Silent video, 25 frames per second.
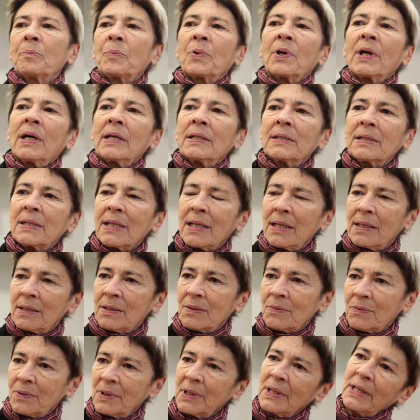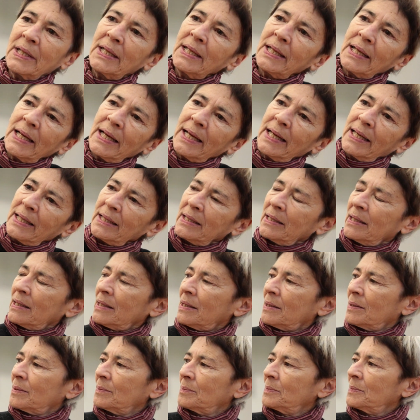process, really.
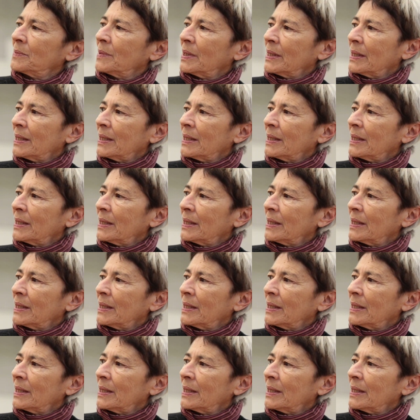And